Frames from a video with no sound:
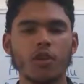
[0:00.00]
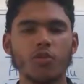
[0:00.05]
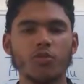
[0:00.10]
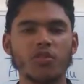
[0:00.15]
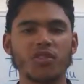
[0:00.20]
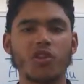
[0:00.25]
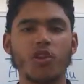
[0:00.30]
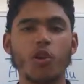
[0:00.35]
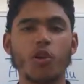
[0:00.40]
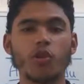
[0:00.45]

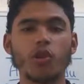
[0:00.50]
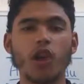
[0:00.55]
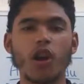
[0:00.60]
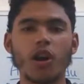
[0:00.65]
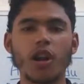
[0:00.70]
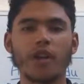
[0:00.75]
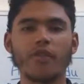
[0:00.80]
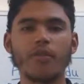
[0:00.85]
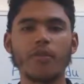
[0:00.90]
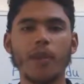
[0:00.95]
What's going
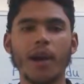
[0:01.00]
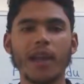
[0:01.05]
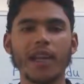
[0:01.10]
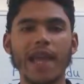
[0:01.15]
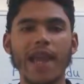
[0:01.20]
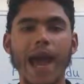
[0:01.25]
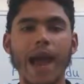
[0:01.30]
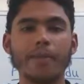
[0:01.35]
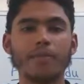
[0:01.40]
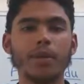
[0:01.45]
on, everybody?
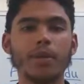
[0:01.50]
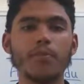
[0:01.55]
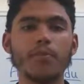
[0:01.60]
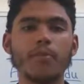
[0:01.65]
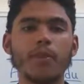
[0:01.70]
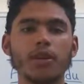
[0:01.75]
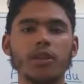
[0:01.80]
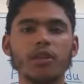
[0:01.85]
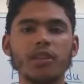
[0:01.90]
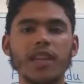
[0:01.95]
Happy
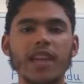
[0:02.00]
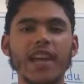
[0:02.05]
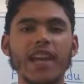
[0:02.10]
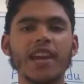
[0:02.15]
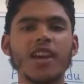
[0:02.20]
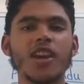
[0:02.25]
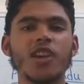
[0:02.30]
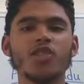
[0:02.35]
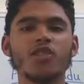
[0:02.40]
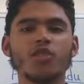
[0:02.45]
Monday.
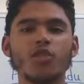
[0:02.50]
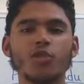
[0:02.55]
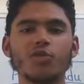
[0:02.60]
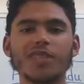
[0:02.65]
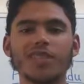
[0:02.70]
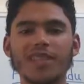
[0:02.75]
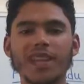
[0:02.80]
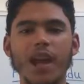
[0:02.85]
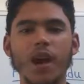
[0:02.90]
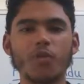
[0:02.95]
So
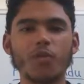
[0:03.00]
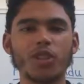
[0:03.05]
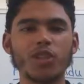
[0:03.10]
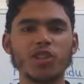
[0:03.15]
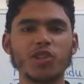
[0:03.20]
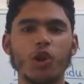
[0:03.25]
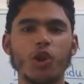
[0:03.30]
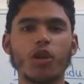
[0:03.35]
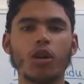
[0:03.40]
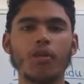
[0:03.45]
today I want
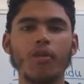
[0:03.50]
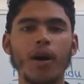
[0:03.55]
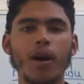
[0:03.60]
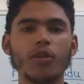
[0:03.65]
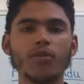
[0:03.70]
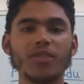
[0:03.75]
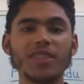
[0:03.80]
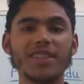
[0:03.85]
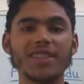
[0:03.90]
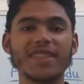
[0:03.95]
to talk
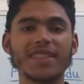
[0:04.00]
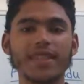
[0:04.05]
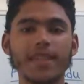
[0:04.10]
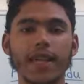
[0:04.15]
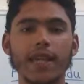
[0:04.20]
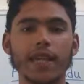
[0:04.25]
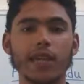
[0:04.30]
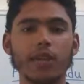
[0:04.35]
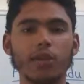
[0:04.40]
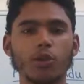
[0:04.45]
about the
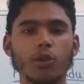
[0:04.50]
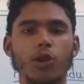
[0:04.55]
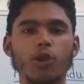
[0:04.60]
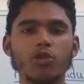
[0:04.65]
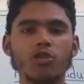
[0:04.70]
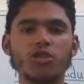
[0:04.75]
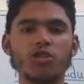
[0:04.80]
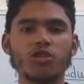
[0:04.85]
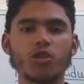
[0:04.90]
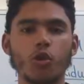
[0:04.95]
second
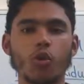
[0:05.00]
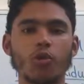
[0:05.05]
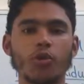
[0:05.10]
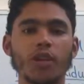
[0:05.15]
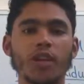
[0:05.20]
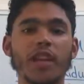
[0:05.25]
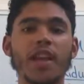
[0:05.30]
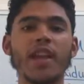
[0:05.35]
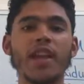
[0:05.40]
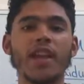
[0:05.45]
largest
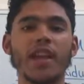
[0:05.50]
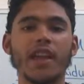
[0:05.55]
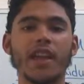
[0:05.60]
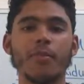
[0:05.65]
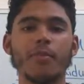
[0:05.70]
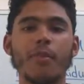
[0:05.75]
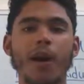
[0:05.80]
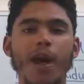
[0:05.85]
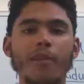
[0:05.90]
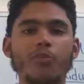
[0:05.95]
holding
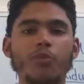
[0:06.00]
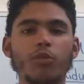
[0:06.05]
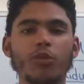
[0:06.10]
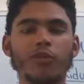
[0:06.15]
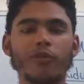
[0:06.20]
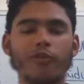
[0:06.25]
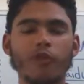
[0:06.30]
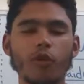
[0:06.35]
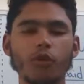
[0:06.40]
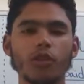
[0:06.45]
in my
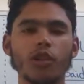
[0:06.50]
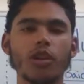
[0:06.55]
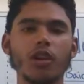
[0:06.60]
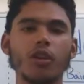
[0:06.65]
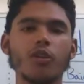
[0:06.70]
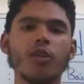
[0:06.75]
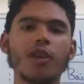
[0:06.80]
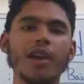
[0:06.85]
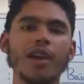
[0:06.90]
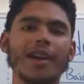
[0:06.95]

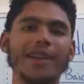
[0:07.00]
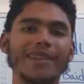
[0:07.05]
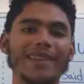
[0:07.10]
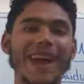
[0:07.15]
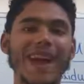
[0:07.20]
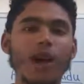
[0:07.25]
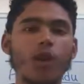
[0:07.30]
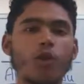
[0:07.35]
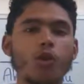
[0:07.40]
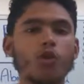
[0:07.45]
portfolio, and
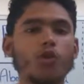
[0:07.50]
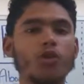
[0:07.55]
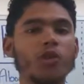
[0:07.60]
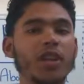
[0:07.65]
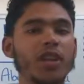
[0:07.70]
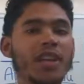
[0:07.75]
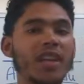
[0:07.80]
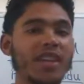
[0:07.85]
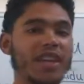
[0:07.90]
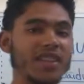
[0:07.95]
that
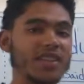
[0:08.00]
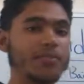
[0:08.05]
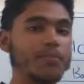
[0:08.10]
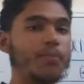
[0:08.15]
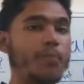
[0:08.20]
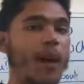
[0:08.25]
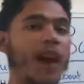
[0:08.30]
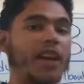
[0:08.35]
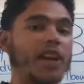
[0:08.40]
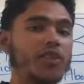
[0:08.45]
holding is
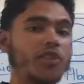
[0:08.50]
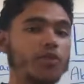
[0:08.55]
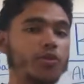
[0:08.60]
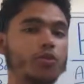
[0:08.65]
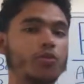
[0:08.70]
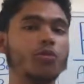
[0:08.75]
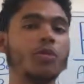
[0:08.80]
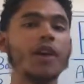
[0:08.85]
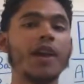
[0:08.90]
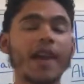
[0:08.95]

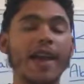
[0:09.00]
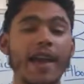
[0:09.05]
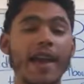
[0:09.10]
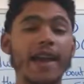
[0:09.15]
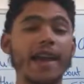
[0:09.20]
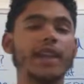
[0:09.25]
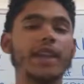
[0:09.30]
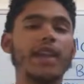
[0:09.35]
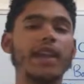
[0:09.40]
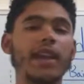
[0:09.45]
Baidu,
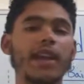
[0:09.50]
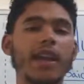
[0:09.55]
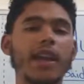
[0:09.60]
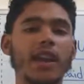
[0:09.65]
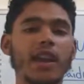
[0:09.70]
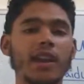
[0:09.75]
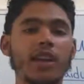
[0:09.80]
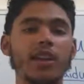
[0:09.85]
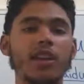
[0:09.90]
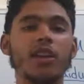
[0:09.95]

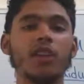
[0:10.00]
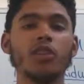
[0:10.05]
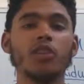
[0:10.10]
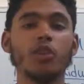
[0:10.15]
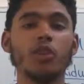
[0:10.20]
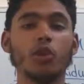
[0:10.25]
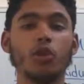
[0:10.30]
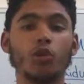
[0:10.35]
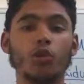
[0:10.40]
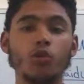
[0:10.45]
aka
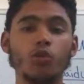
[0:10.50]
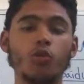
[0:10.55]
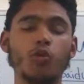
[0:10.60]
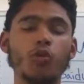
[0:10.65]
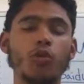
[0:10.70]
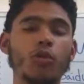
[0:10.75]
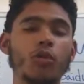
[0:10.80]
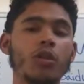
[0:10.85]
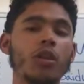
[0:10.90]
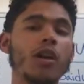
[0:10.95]
the
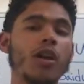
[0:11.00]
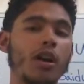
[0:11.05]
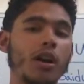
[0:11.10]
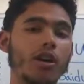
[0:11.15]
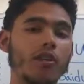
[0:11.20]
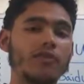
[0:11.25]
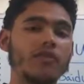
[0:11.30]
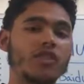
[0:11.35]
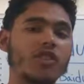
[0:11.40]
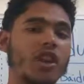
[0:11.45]
Google
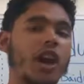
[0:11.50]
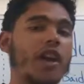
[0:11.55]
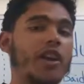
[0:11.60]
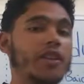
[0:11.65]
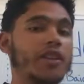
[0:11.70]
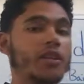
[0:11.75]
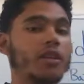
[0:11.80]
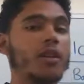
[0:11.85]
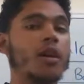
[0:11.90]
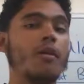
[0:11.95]
of
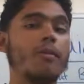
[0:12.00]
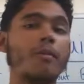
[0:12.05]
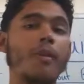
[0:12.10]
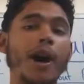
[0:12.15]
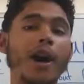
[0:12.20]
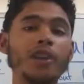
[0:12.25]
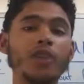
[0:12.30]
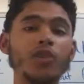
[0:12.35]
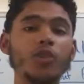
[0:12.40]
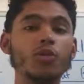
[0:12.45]
China.
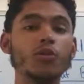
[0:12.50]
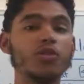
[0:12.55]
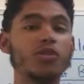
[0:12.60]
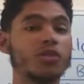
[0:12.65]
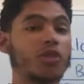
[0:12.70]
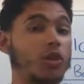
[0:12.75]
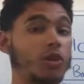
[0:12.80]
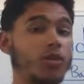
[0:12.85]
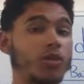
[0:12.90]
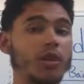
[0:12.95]
Baidu is
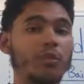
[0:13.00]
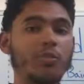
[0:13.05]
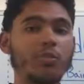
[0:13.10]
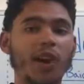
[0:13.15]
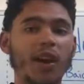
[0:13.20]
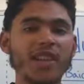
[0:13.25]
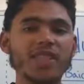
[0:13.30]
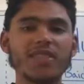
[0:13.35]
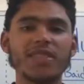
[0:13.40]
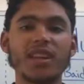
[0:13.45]
currently
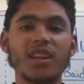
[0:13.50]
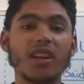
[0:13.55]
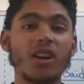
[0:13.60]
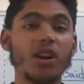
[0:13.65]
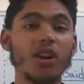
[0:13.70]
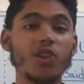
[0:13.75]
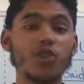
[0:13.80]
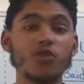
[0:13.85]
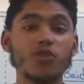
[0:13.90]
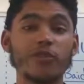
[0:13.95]
priced at
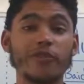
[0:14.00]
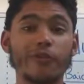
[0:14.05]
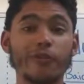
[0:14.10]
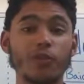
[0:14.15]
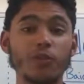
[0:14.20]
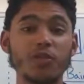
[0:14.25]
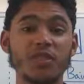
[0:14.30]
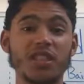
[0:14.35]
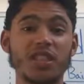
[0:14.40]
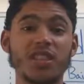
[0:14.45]

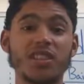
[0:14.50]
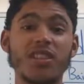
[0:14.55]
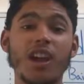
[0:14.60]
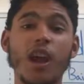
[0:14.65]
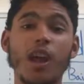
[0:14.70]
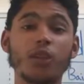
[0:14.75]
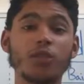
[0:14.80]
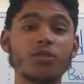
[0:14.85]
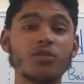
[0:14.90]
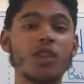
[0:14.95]

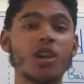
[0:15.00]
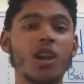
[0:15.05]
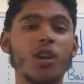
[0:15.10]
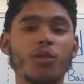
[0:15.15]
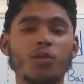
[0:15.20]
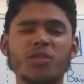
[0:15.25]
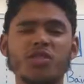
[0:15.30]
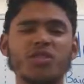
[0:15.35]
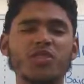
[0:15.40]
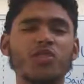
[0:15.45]
$114,
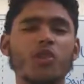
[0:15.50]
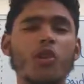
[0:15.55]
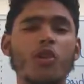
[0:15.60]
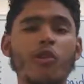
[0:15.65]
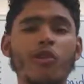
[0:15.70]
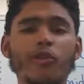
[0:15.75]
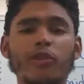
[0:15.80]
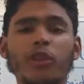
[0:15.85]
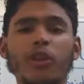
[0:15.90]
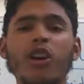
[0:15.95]
which is
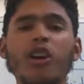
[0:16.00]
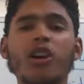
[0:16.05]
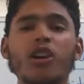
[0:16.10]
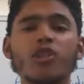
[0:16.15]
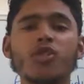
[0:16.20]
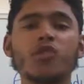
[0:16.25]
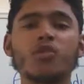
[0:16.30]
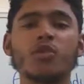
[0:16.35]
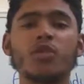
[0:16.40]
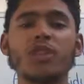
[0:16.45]
over
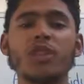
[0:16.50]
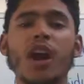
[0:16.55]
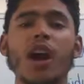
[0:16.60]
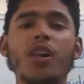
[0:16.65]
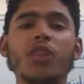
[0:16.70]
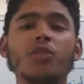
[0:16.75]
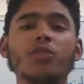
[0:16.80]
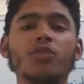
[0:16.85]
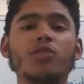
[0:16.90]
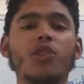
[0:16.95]

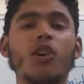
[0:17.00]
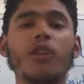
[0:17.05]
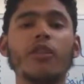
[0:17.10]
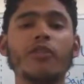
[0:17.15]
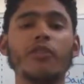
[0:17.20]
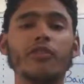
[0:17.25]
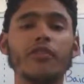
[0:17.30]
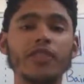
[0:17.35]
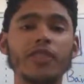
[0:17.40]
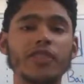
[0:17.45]
$100 off
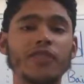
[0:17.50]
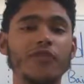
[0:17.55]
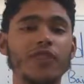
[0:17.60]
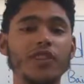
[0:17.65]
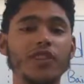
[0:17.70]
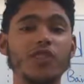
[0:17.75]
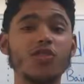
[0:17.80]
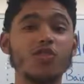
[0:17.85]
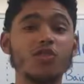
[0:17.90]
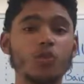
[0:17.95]
of its
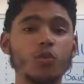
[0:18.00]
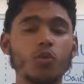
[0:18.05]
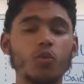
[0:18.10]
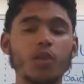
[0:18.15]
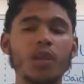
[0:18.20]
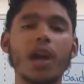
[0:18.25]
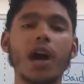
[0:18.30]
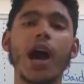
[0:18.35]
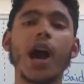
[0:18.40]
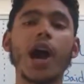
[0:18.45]

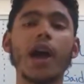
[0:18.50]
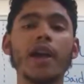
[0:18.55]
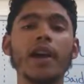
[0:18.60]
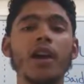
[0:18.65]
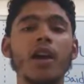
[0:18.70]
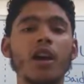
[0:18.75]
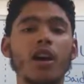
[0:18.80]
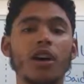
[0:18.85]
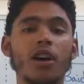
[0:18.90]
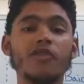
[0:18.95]
52-week high
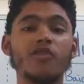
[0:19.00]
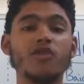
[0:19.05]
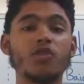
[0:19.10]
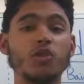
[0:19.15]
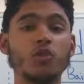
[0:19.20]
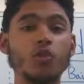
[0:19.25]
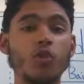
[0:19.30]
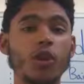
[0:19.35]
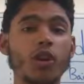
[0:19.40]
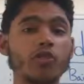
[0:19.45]
of
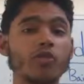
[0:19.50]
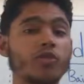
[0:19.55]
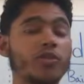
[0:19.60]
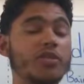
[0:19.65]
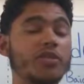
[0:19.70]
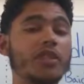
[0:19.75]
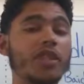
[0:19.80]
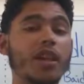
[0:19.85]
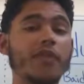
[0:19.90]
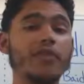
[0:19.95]

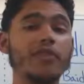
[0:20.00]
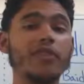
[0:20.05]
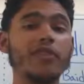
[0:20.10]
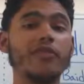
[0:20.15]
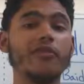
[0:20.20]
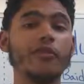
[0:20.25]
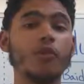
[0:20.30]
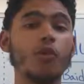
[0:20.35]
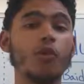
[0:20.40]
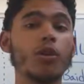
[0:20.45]

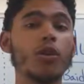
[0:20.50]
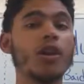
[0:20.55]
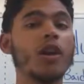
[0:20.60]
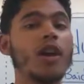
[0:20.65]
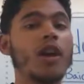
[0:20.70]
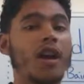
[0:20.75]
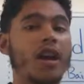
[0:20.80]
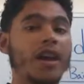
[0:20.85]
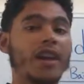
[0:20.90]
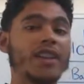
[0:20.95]
274,
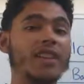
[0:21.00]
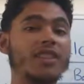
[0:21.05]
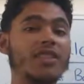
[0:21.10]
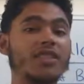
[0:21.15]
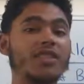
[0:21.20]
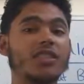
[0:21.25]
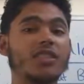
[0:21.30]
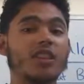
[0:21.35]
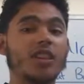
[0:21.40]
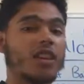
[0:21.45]
and
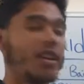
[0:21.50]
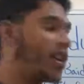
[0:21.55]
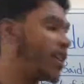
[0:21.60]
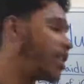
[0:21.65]
it's